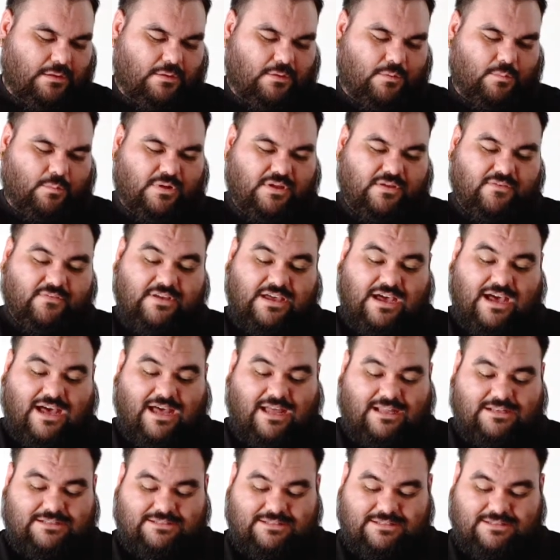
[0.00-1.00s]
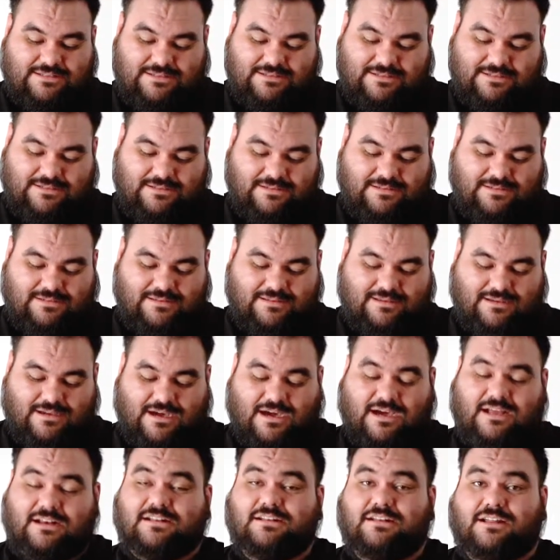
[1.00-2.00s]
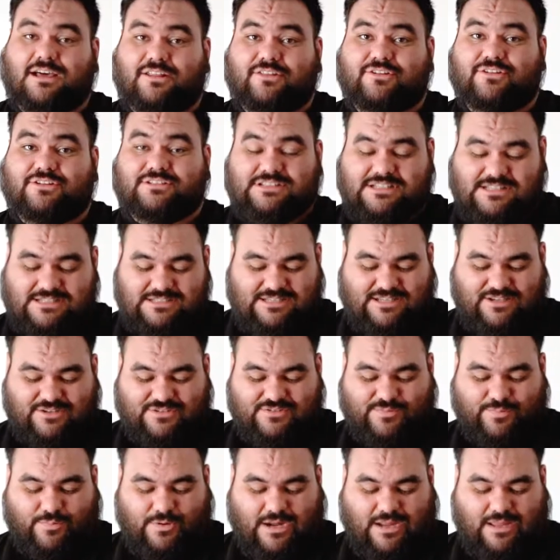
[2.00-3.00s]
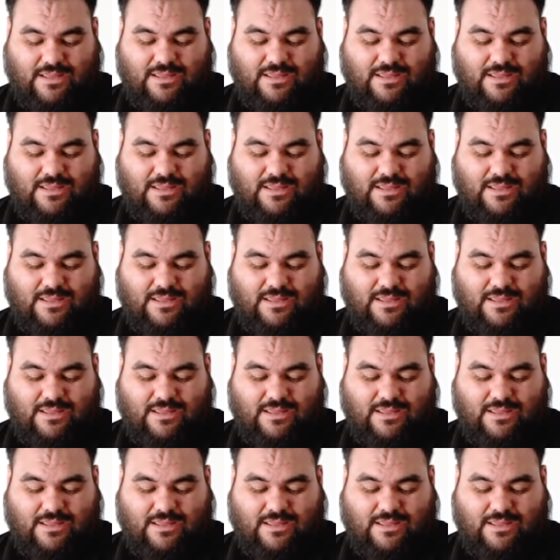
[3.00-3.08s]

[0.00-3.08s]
We've got another detail spray.